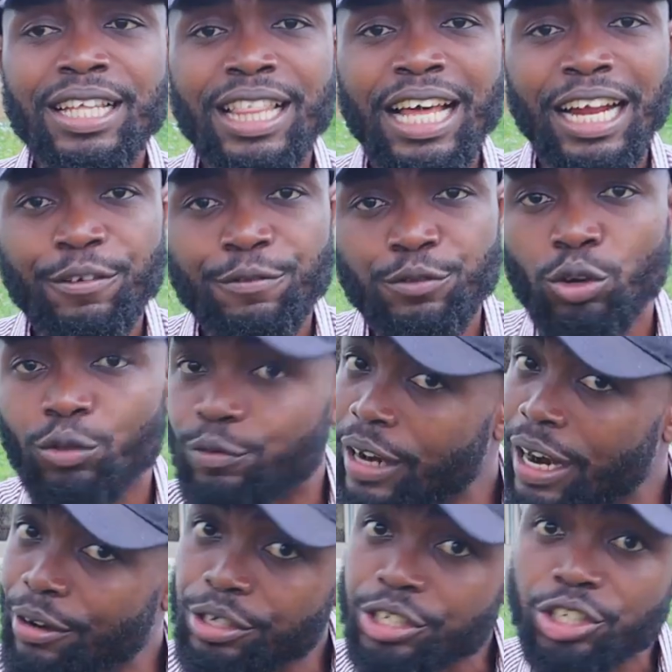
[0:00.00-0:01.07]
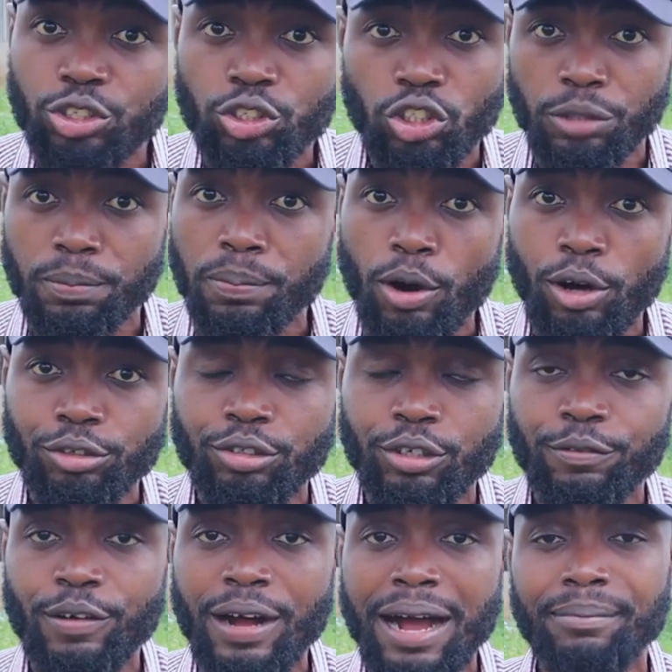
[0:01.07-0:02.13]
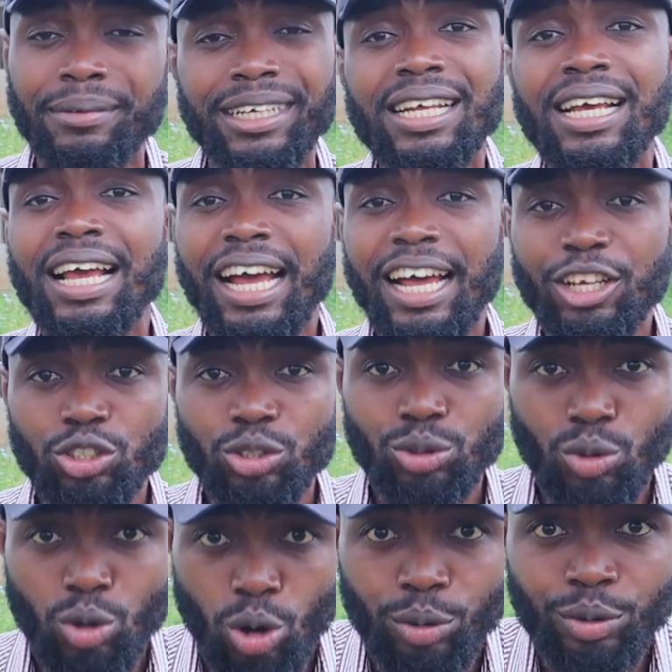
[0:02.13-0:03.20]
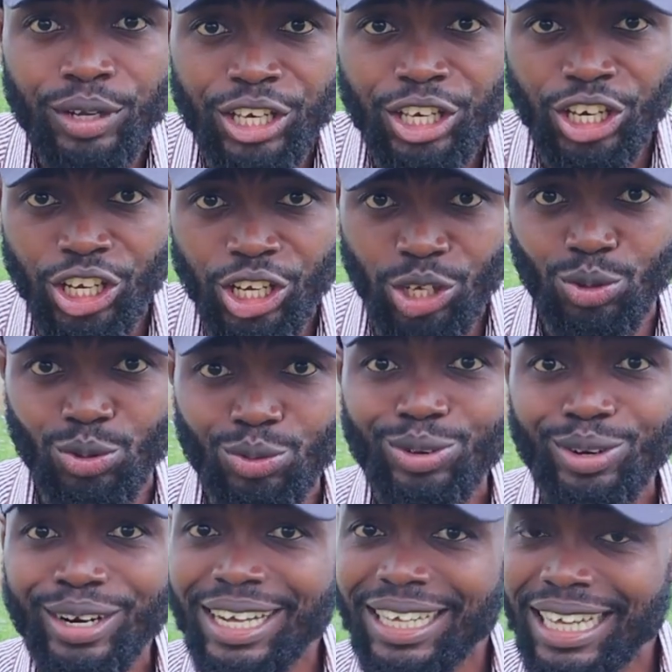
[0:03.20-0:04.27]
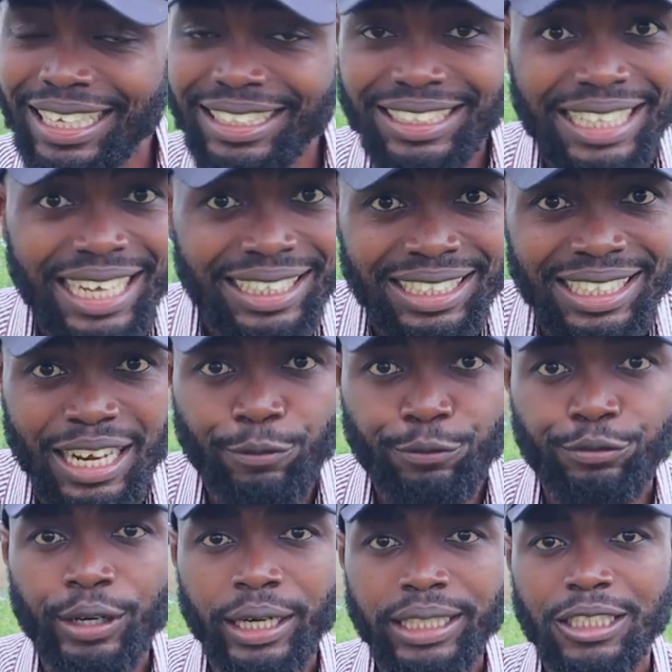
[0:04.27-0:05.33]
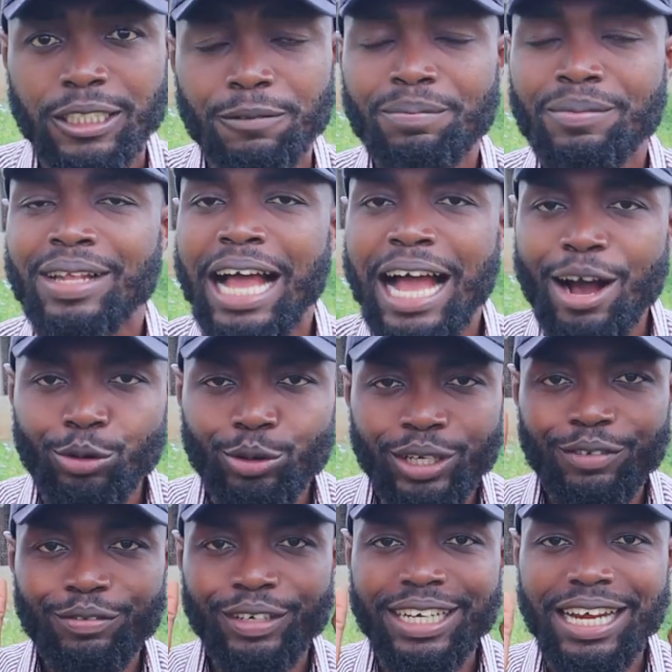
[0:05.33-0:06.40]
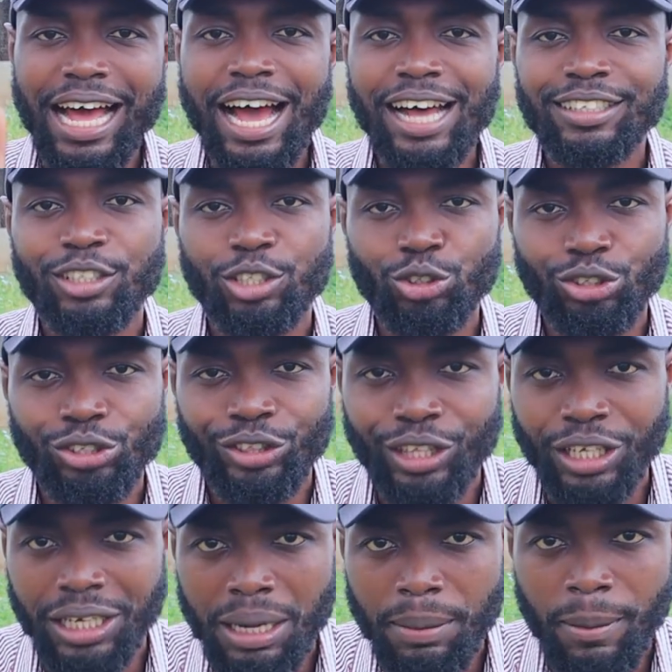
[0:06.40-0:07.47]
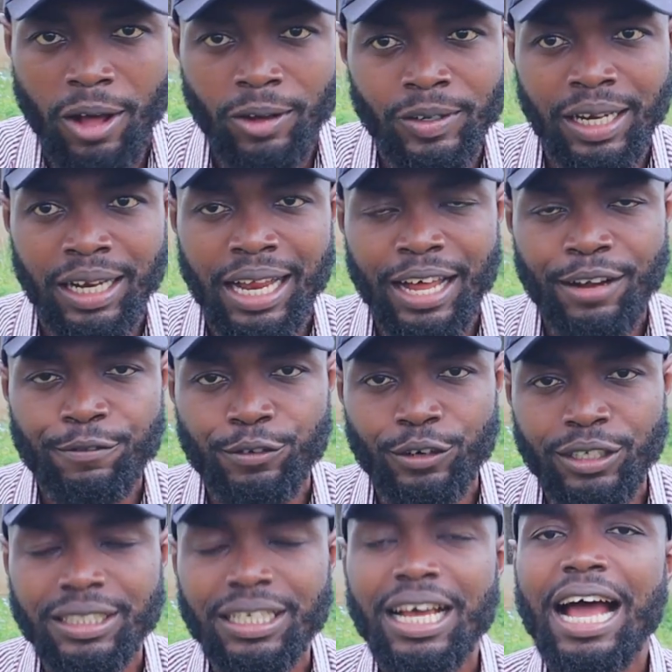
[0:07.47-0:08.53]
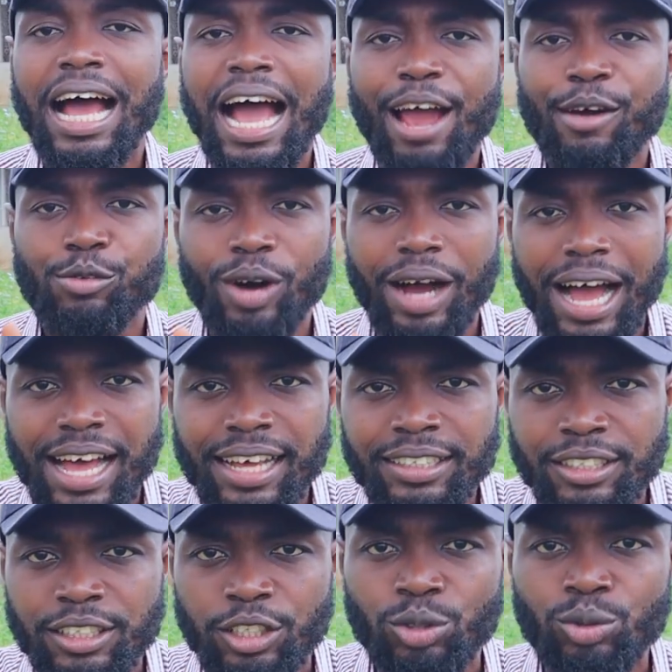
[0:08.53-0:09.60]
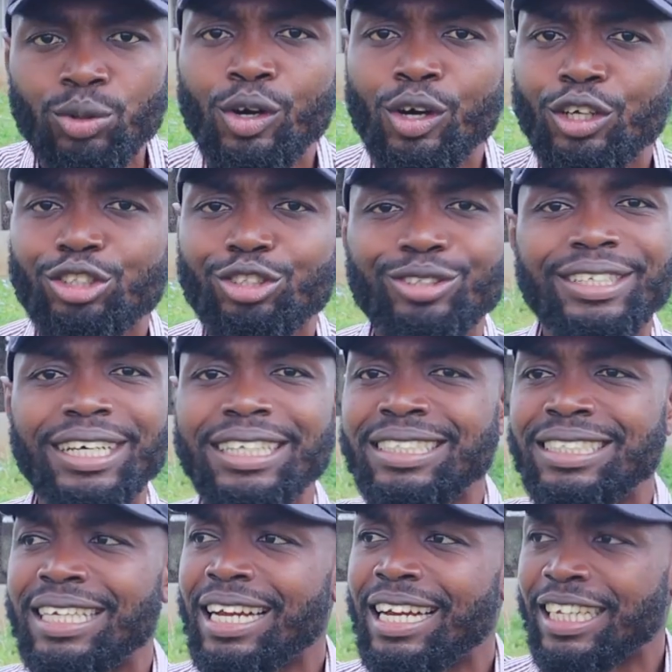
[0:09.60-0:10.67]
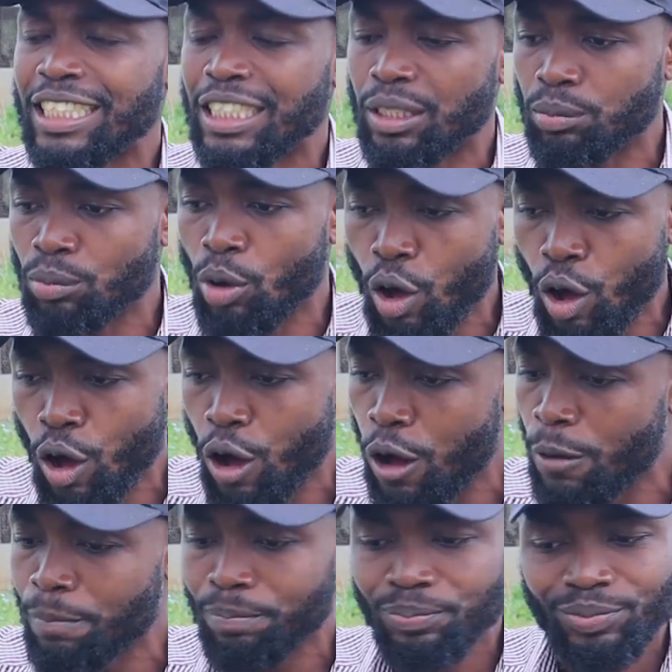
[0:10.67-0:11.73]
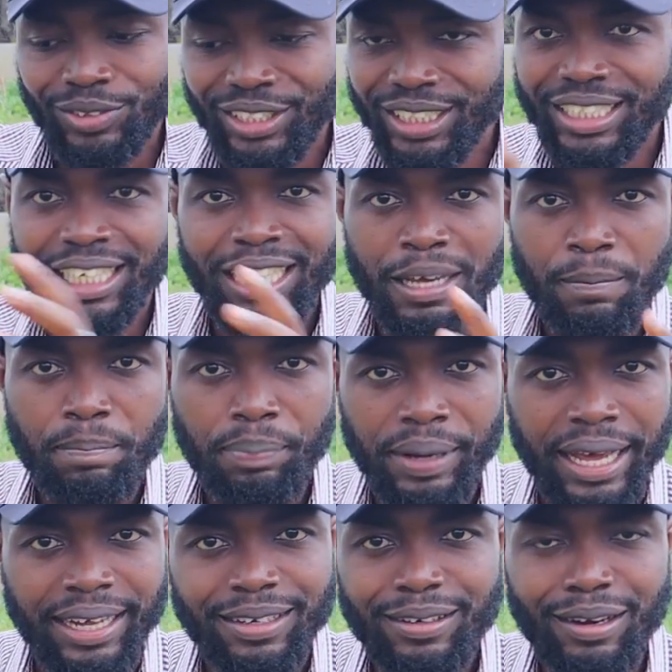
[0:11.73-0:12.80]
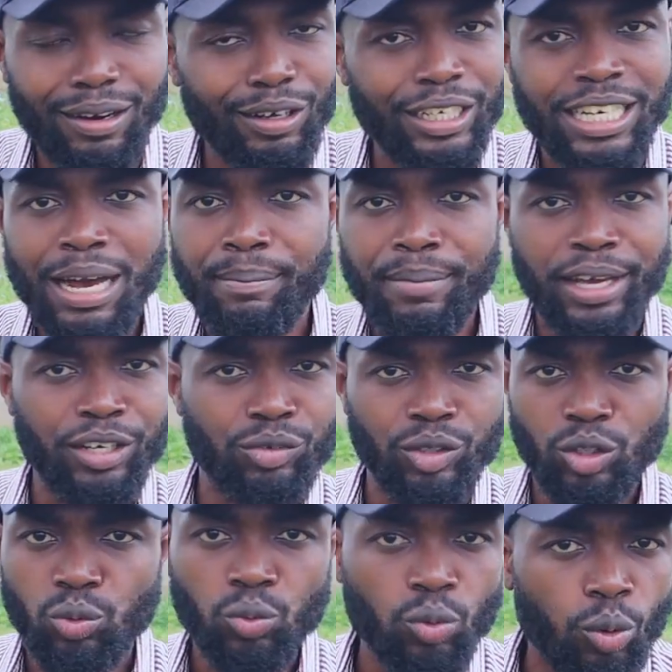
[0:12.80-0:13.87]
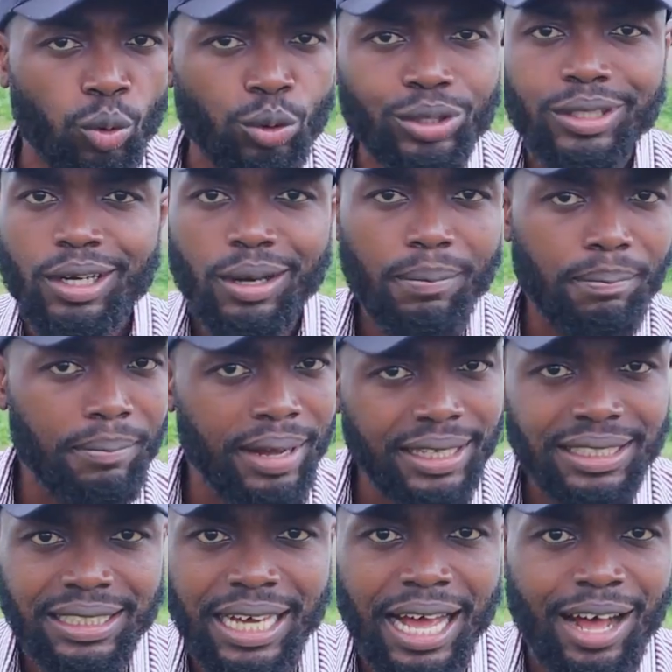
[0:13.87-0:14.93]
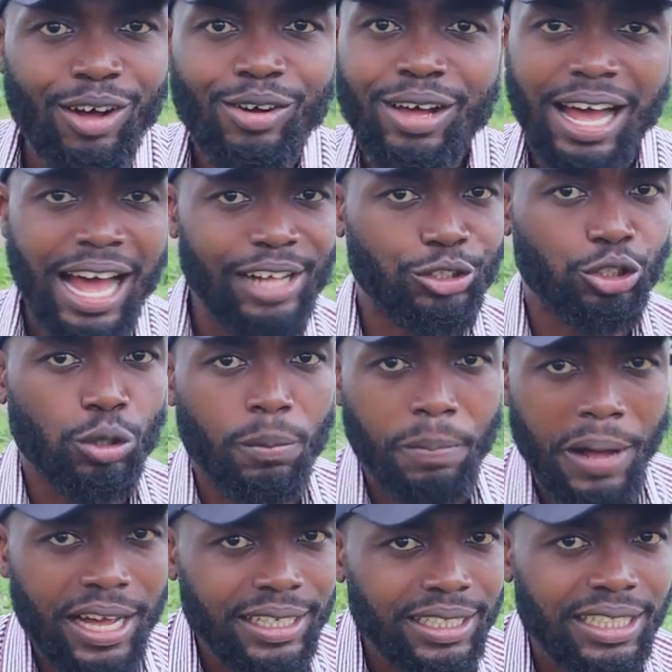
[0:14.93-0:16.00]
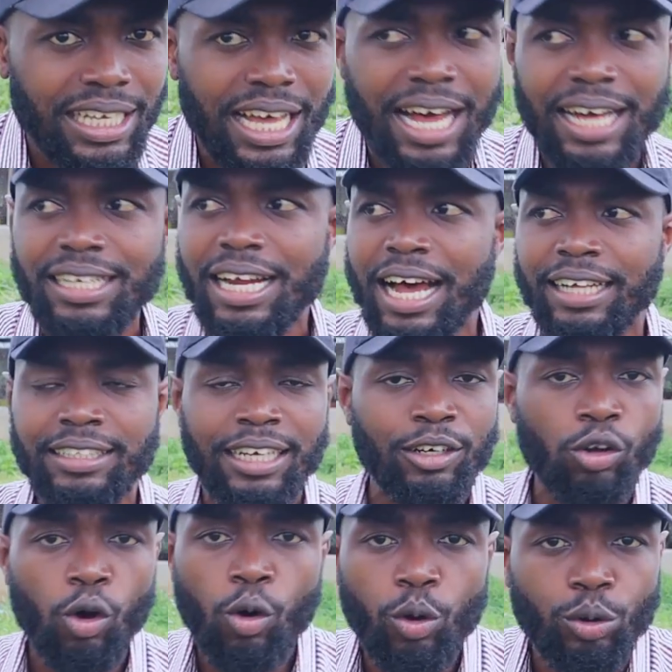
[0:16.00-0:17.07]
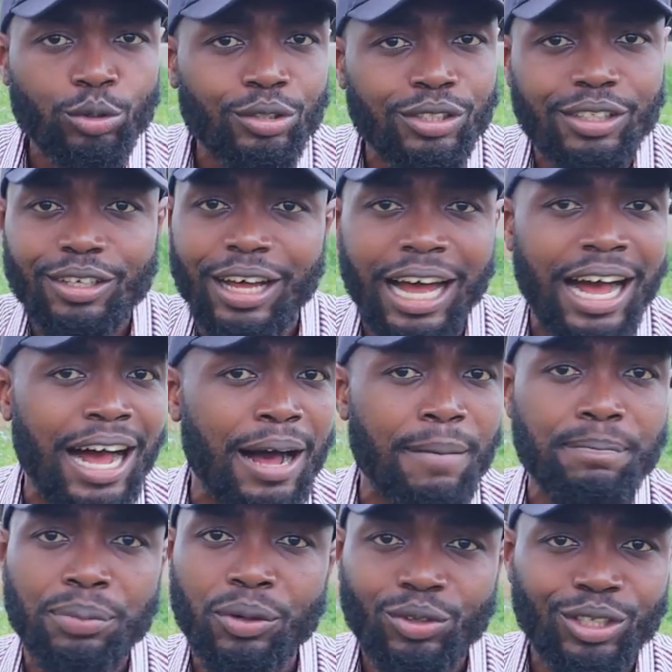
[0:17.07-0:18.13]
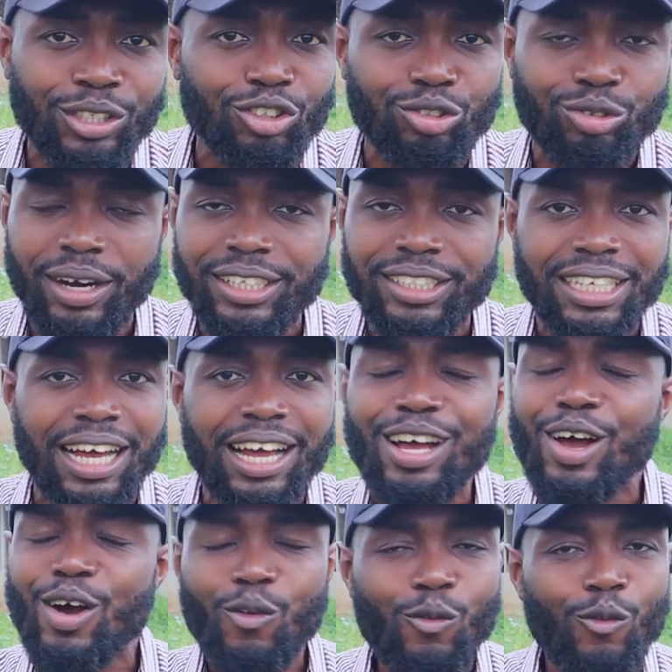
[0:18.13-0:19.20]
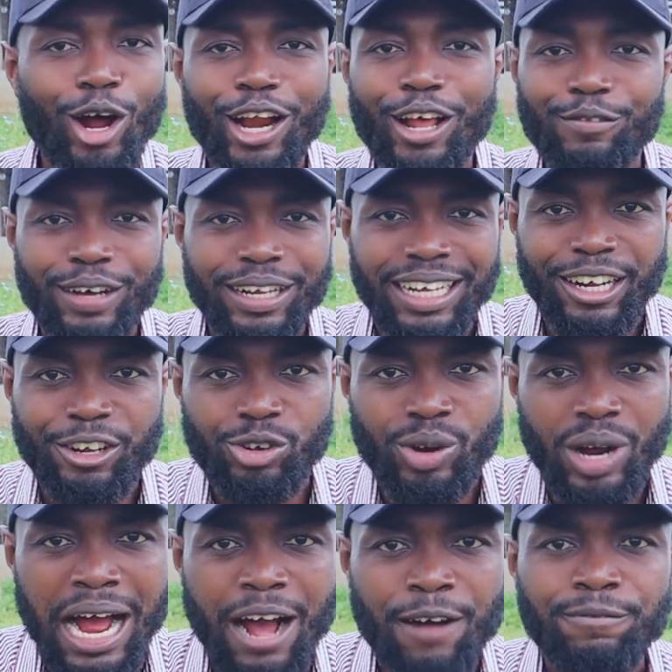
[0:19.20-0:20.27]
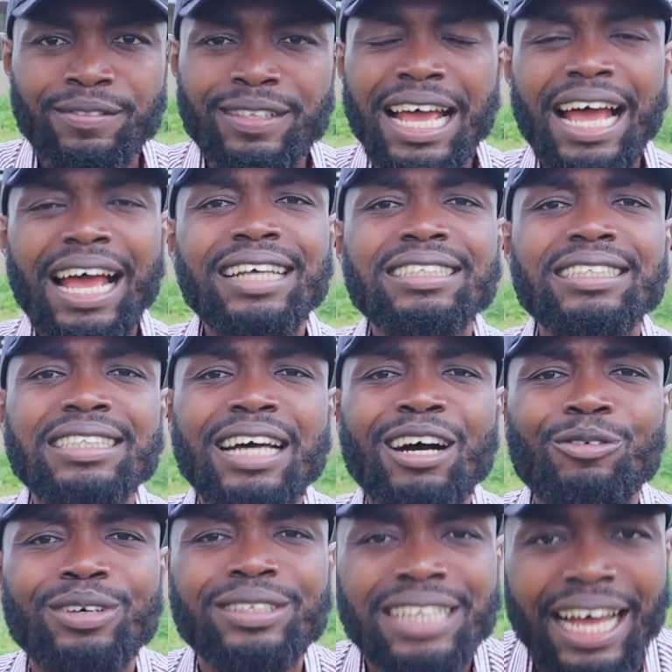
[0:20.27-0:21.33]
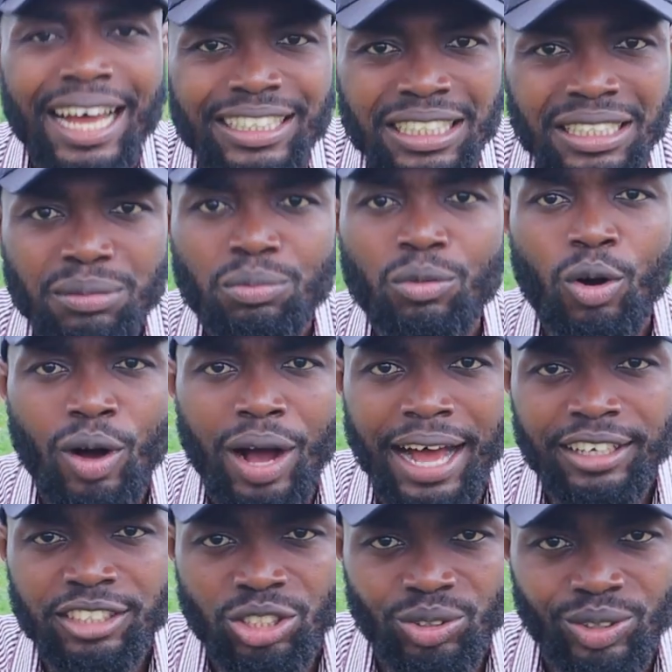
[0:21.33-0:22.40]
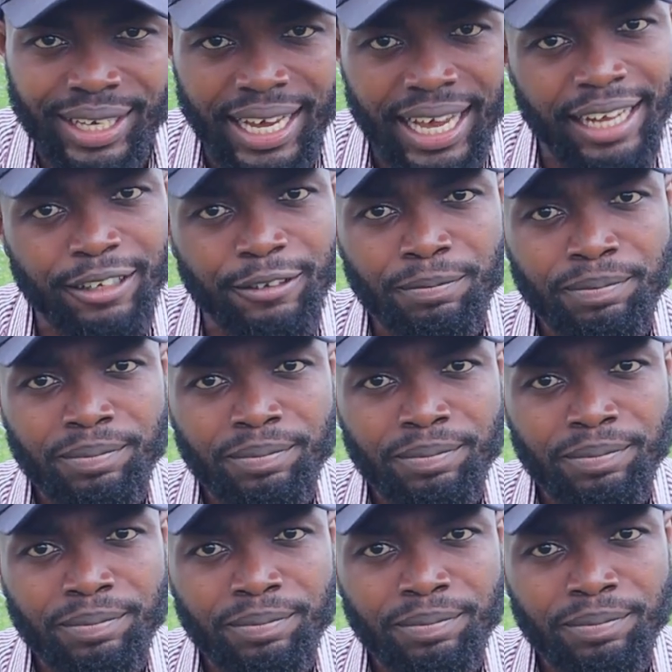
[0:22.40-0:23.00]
that if you're very new to poultry farming and you're going new and starting afresh, I would even ask you to think about the land first. I will ask you to just get a small chicken pen, either made with wood, metal, at your backyard, at an old building structure, whatever that you have, and start with as small as you can.